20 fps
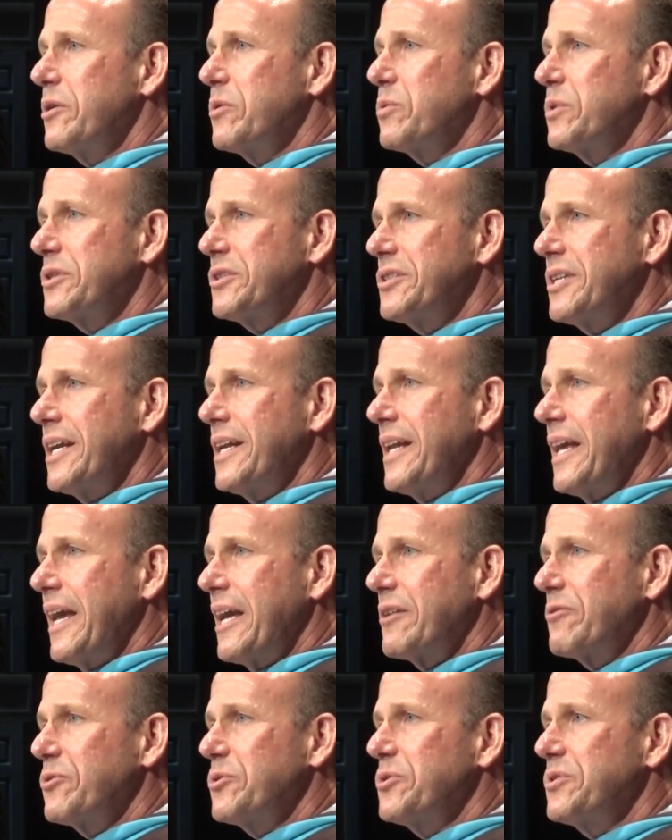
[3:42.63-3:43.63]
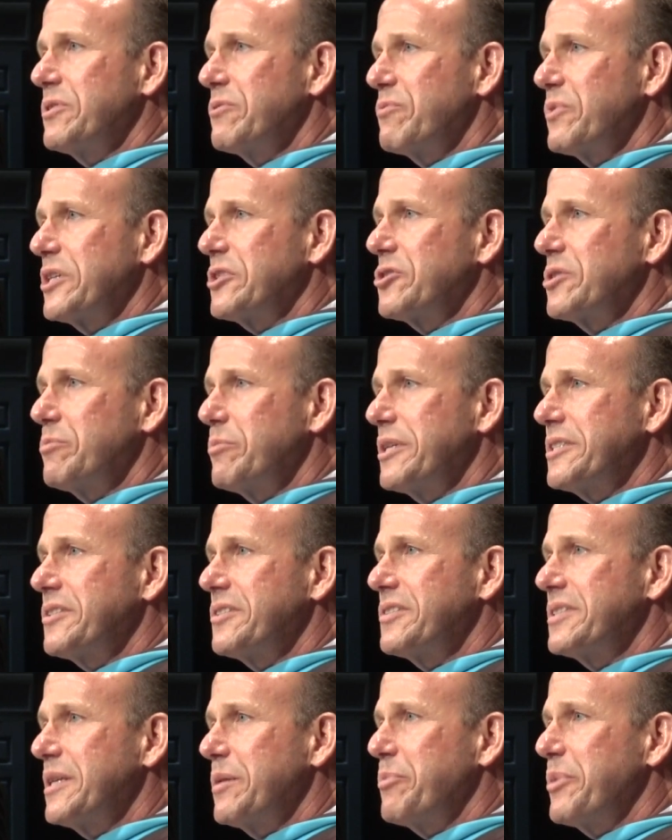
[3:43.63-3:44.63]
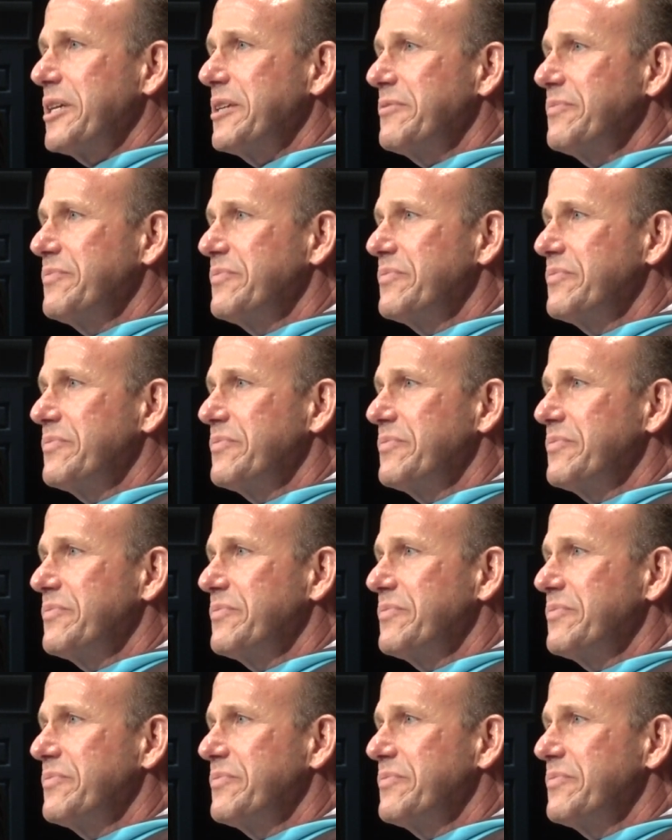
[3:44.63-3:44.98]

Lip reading: with St. Andrews in Ridgeland, Mississippi.